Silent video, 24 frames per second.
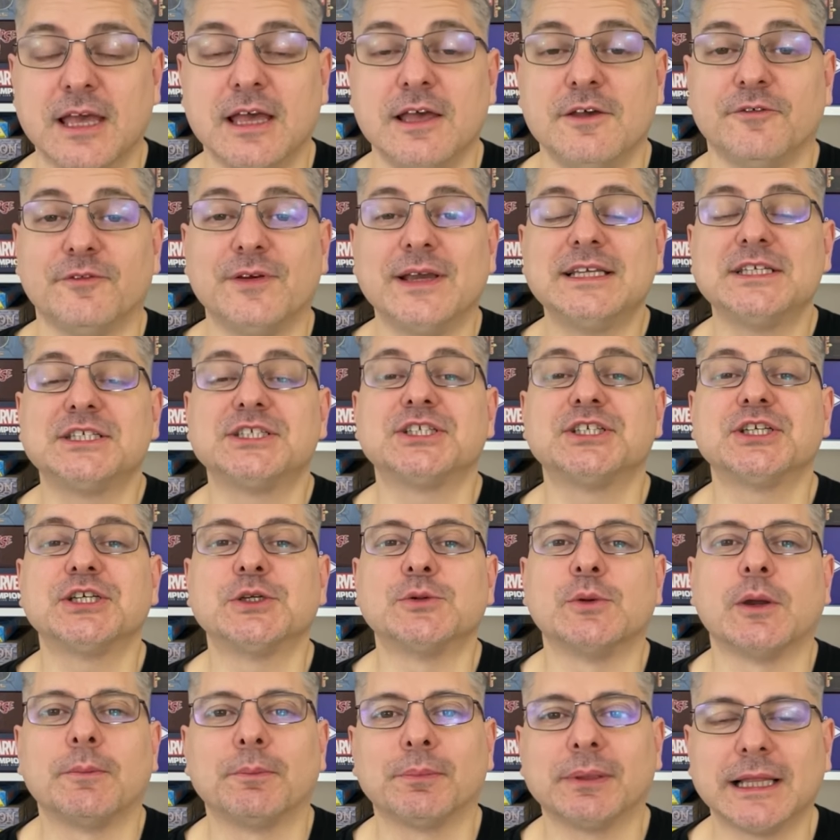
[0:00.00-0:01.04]
Phase 2
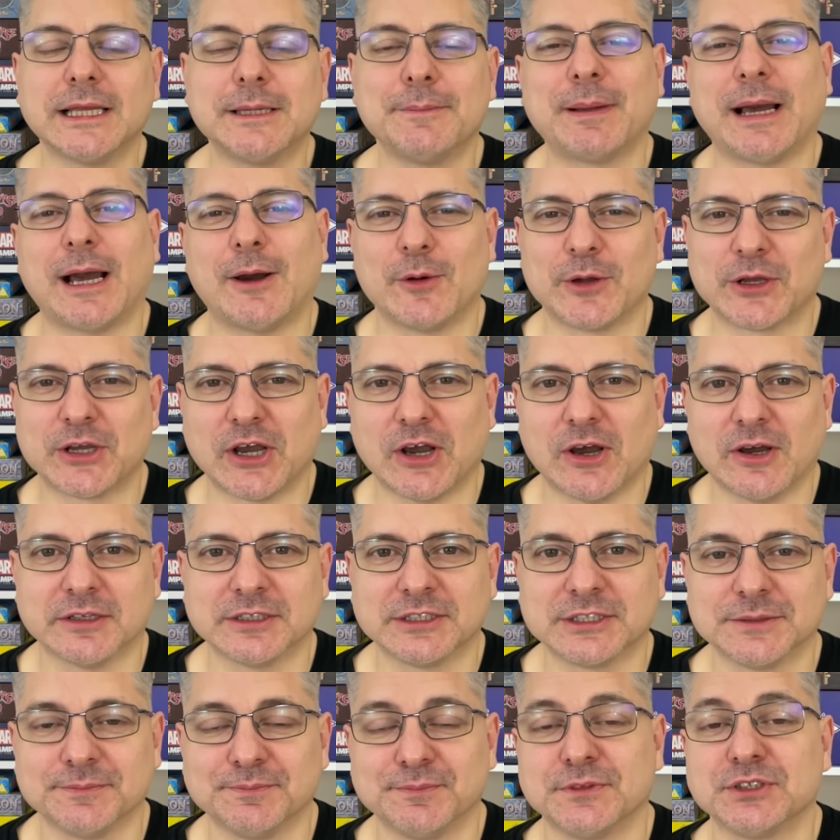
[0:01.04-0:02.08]
Play power
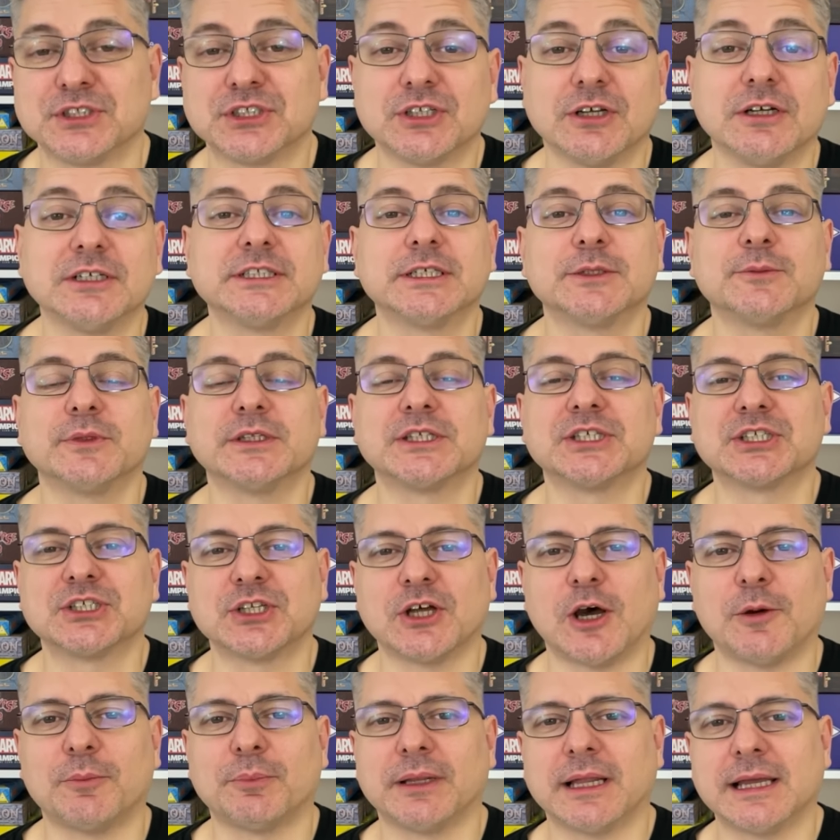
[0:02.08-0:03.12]
cards. Starting with the
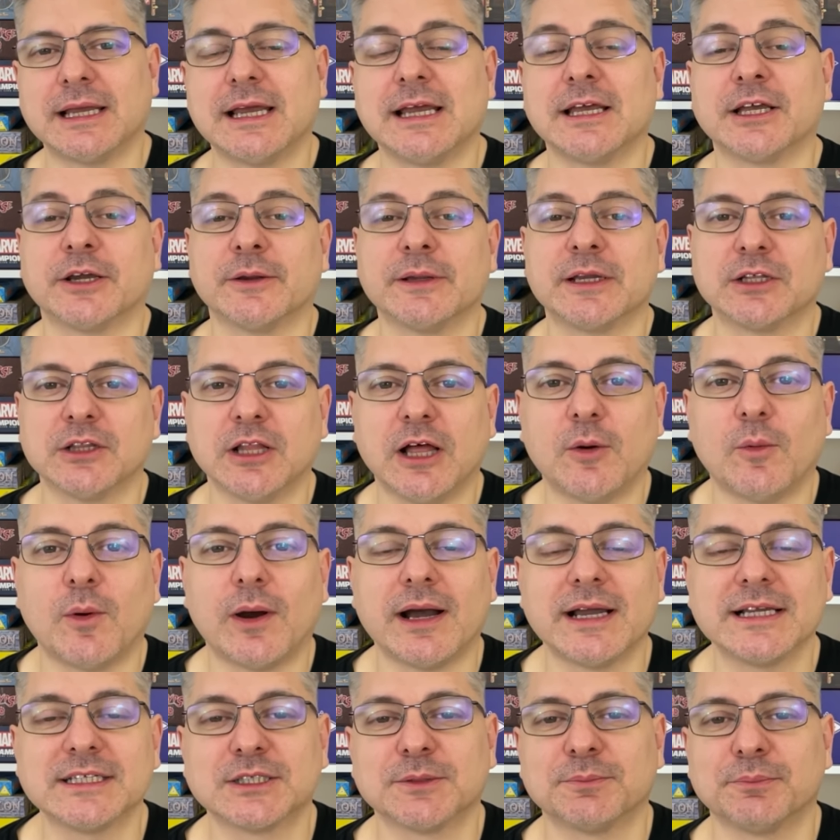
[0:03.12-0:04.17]
start player and going
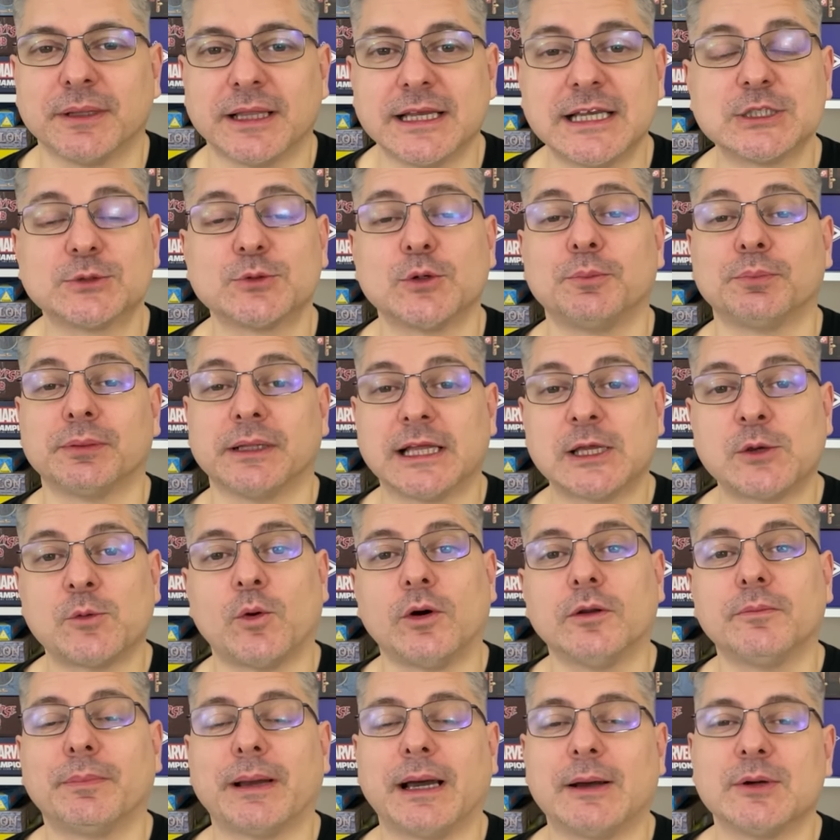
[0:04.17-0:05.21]
clockwise, players will play
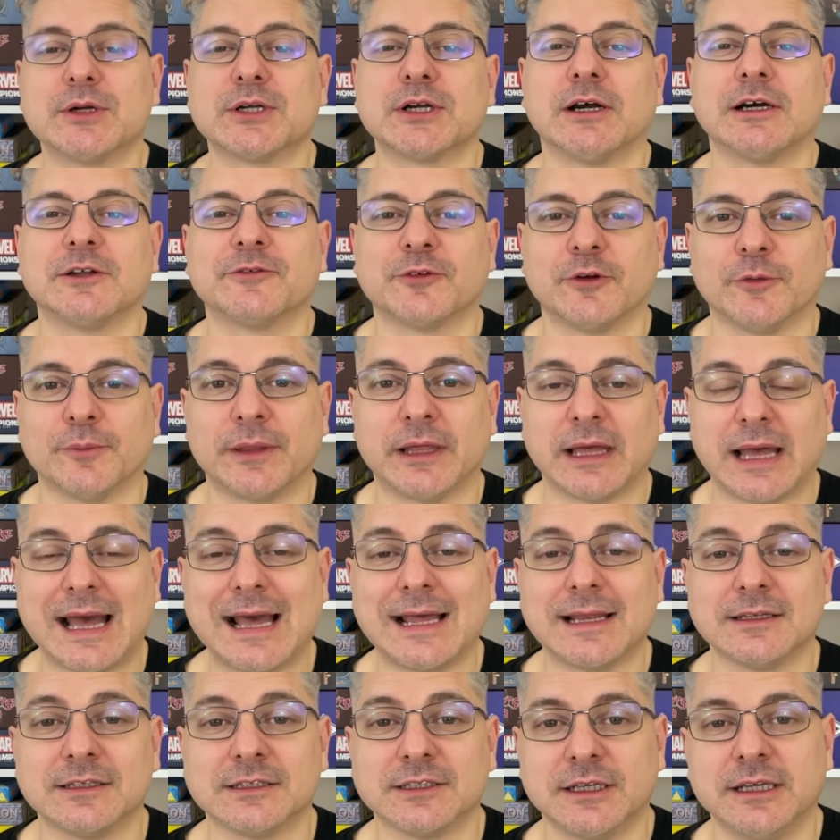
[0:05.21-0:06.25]
one power card from their
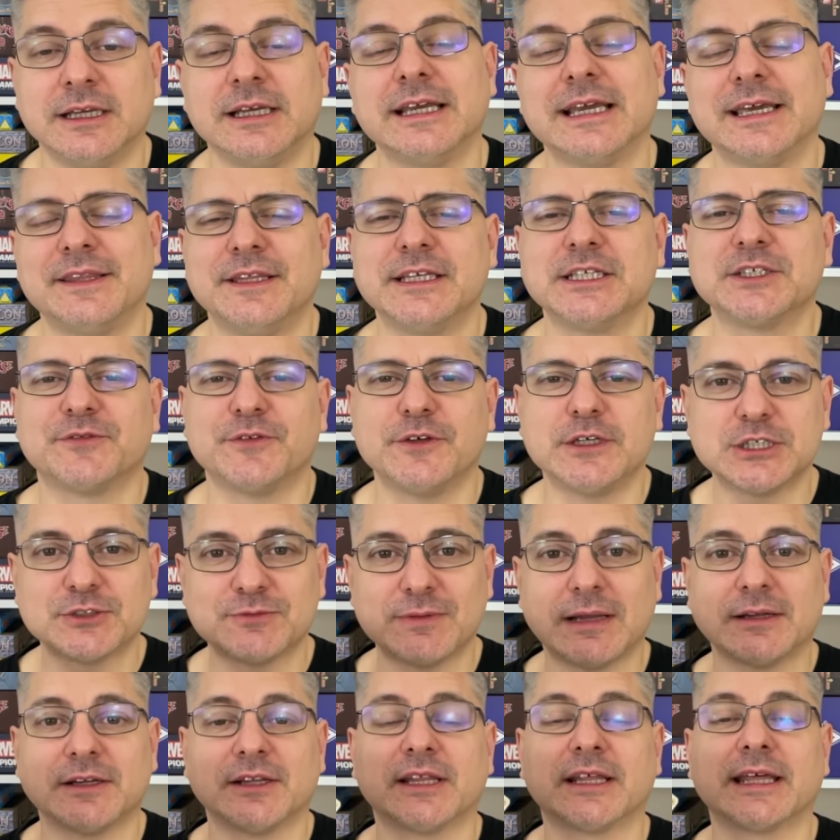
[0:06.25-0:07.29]
hand. In this first
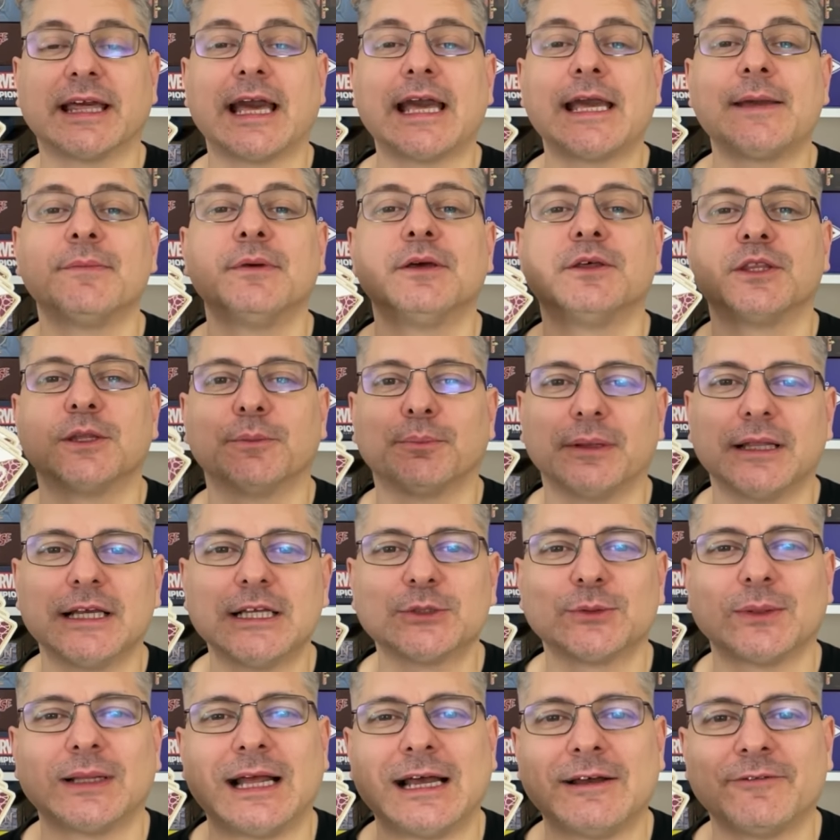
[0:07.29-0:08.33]
round of the game, the
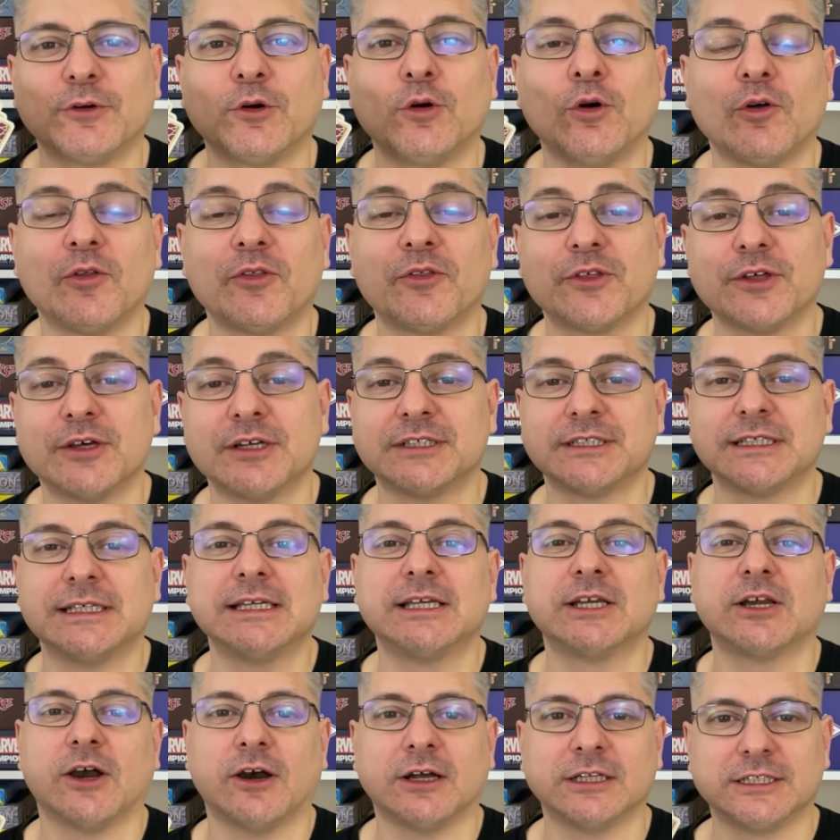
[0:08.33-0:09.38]
players will have all 13
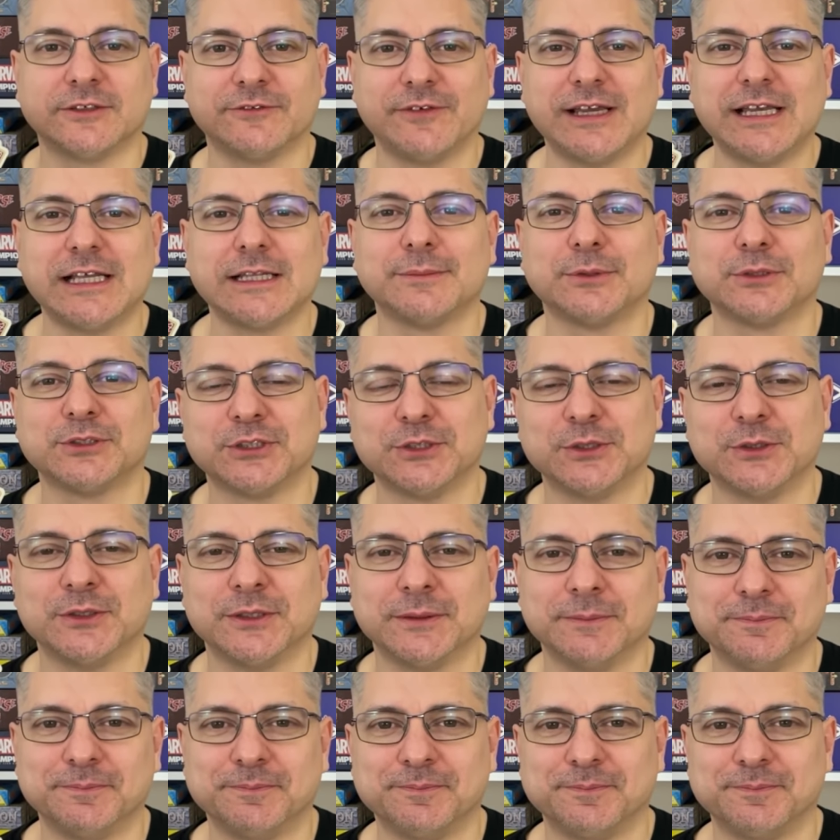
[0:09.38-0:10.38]
cards available to them.